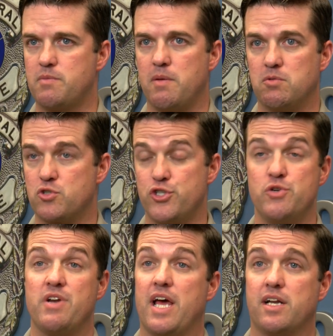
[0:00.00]
people
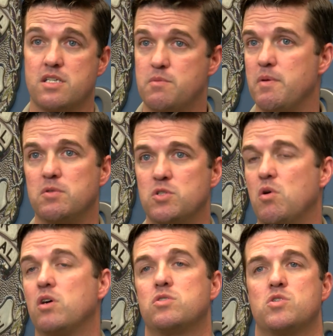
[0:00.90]
shoot at us, people do
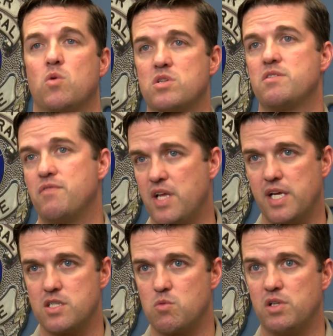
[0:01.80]
all sorts of
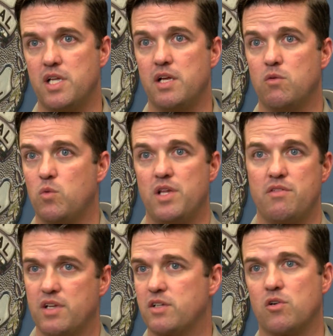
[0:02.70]
things when they
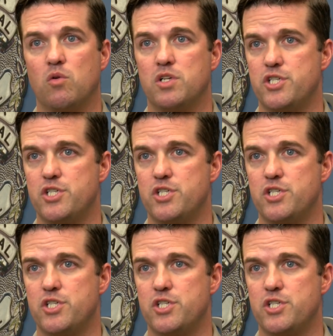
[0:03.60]
think they're going to